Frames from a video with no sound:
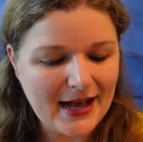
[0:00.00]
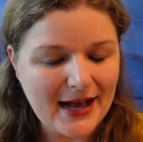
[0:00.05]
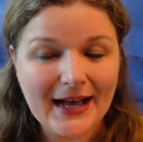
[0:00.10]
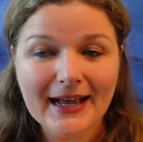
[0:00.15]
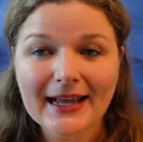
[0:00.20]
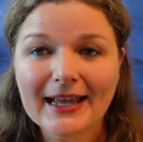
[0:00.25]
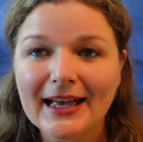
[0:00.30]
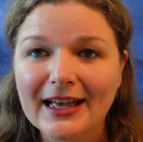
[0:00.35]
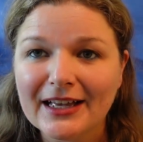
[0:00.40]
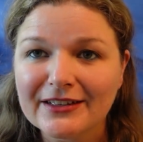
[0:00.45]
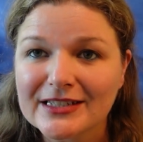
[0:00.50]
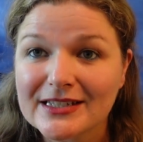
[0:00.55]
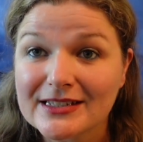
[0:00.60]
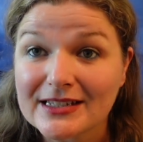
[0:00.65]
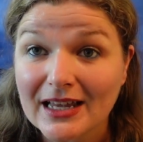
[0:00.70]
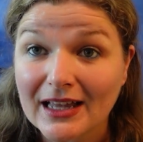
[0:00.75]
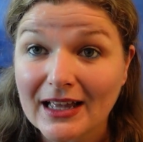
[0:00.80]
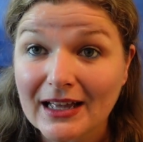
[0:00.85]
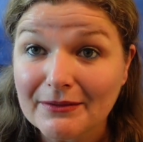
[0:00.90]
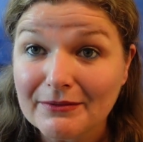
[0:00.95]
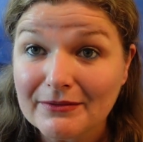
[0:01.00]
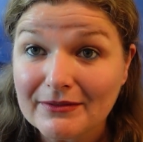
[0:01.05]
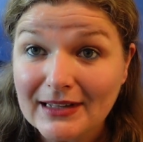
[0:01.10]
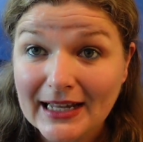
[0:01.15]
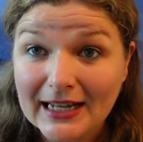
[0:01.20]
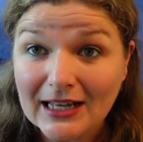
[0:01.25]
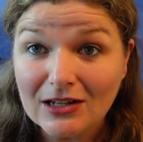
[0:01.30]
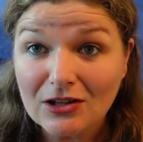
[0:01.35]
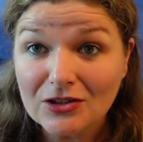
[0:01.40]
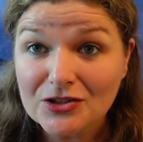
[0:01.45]
I have to say,
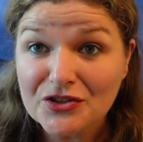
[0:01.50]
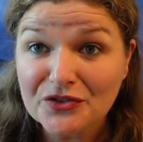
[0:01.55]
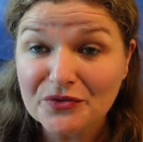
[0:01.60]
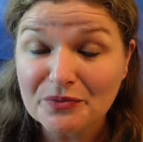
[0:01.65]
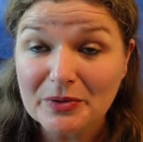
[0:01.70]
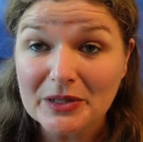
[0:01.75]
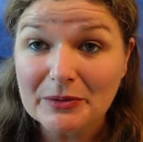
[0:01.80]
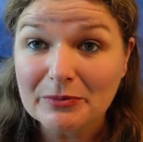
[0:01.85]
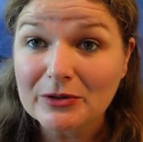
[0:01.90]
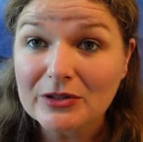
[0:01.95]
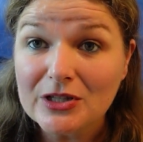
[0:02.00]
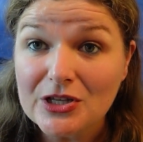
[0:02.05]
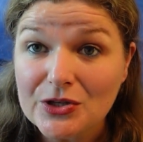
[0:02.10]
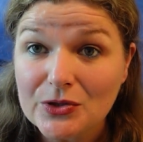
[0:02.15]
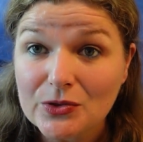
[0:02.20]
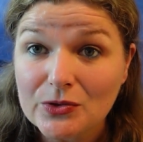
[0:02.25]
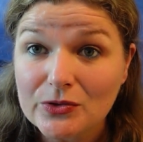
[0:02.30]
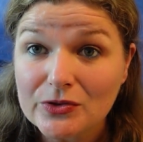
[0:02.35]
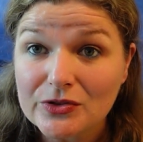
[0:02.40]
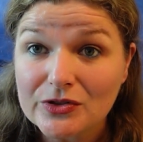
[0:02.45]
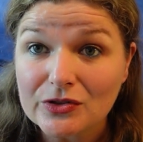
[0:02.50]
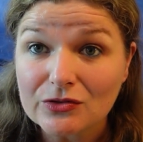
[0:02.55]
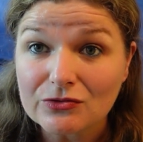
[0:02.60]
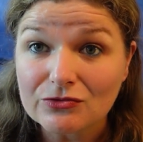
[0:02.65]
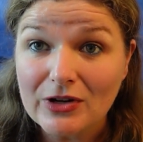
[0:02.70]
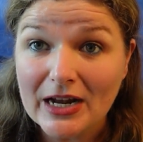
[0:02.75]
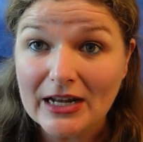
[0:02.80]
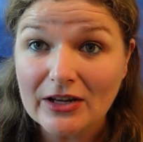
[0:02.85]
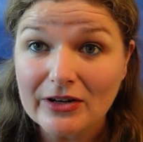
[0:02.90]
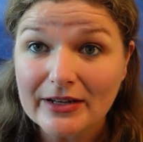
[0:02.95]
like a lot of people use
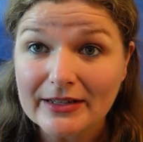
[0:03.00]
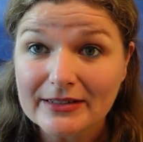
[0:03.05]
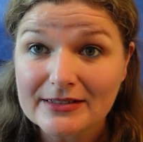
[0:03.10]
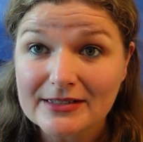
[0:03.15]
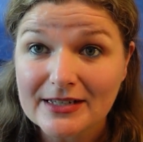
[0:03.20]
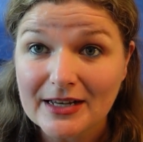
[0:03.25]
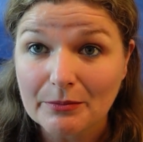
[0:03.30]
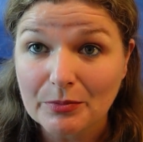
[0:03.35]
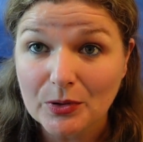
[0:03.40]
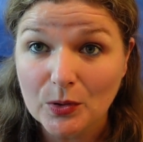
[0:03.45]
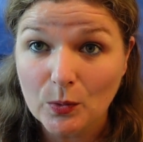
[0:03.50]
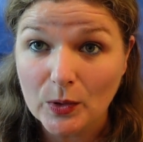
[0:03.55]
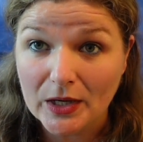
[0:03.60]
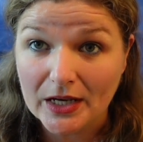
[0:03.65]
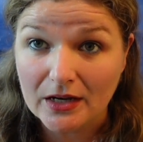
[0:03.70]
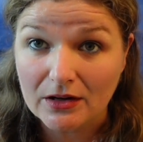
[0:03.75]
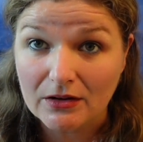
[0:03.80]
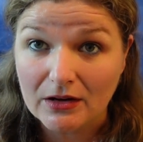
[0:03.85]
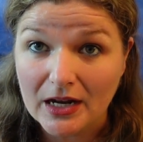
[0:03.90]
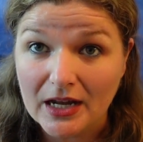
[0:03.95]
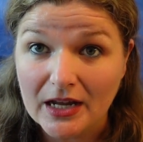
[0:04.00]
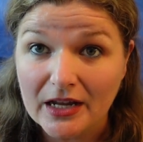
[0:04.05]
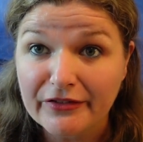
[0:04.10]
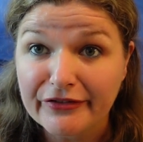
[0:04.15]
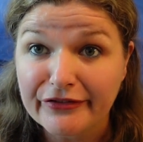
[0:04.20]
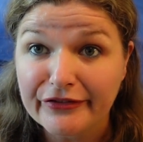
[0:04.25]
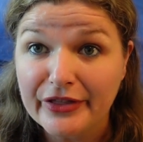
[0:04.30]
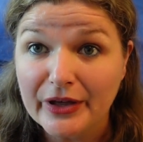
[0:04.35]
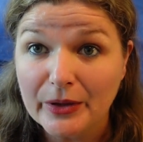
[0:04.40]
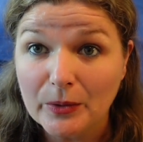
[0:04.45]
regular Tupperware
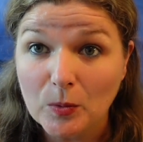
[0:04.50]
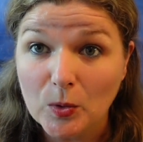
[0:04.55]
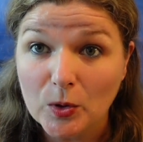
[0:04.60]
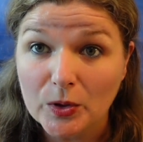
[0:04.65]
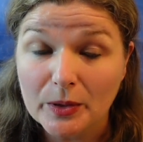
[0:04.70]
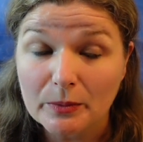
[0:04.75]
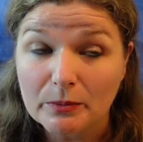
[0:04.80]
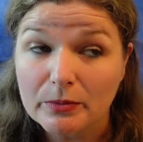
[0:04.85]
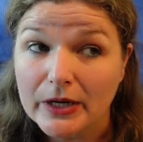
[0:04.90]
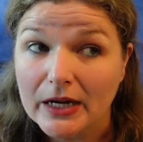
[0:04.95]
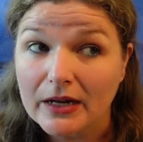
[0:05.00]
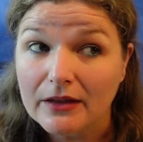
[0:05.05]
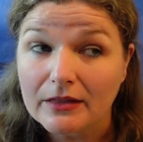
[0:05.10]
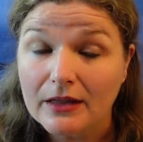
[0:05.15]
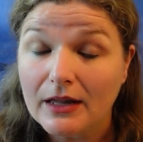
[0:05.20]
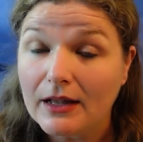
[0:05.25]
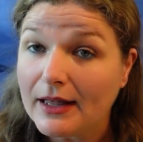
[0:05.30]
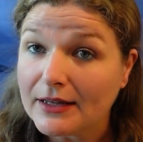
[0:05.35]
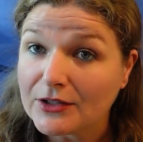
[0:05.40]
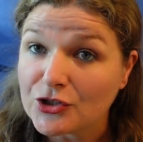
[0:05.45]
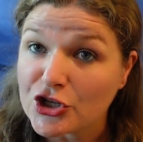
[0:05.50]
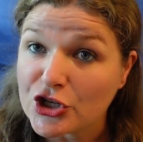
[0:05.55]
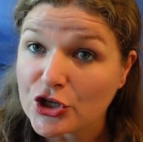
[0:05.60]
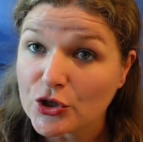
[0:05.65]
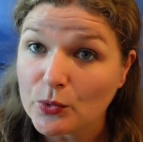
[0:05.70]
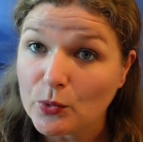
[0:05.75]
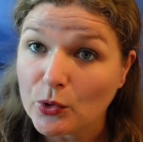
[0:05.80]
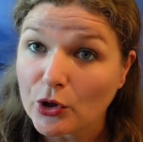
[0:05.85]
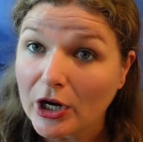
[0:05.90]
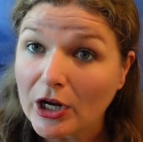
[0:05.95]
if they want to bring their lunch
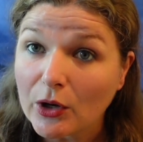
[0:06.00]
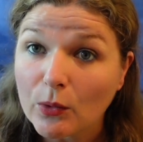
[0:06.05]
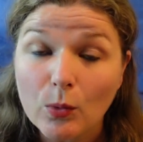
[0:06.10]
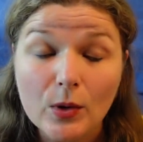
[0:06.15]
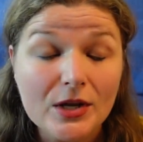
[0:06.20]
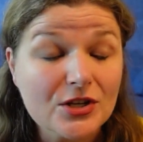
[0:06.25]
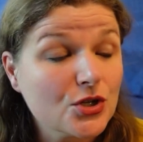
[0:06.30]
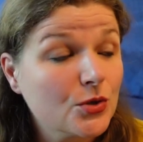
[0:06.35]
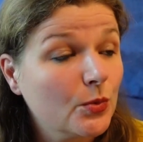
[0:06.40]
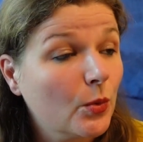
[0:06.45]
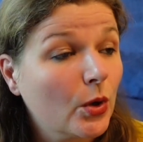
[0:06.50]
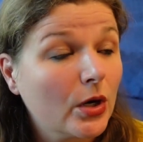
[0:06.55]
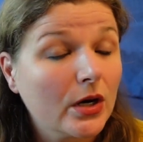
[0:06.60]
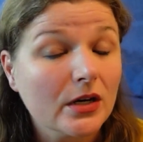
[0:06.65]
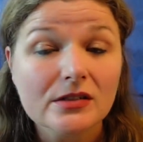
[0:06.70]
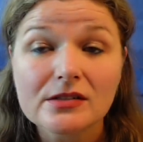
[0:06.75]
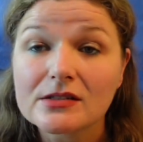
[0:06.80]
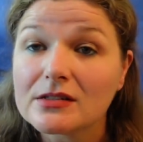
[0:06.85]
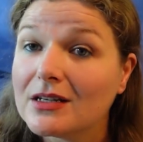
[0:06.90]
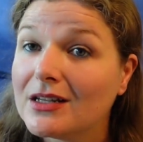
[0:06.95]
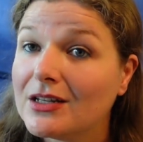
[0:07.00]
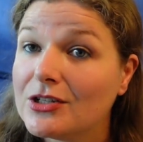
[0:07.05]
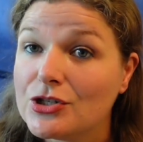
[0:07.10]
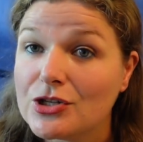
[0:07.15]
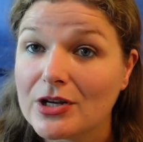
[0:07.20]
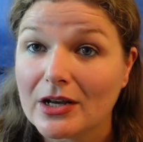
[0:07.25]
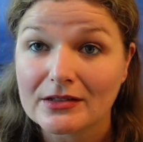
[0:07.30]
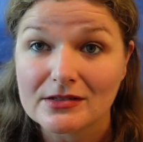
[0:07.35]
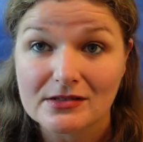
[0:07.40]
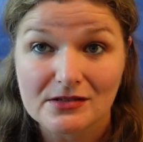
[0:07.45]
to work, which works
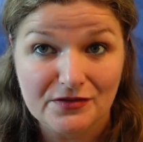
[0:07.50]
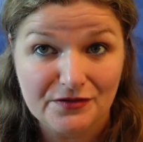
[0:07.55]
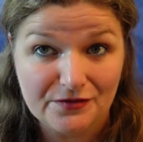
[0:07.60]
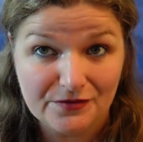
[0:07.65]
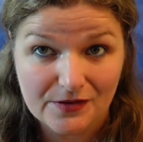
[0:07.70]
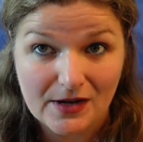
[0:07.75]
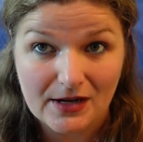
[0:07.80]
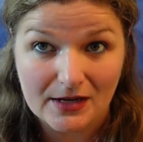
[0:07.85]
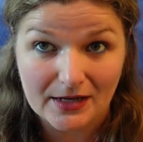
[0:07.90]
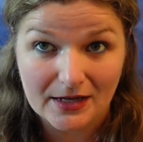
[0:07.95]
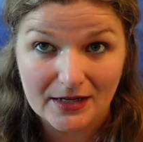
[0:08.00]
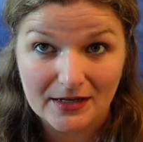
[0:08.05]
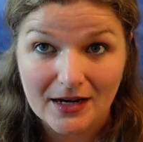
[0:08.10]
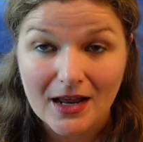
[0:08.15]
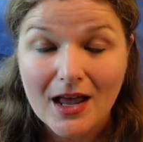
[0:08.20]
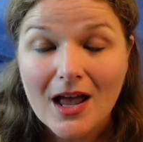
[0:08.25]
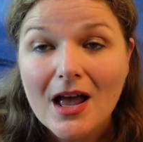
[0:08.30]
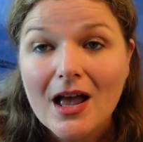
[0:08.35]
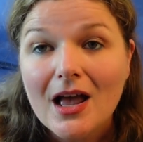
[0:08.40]
just fine.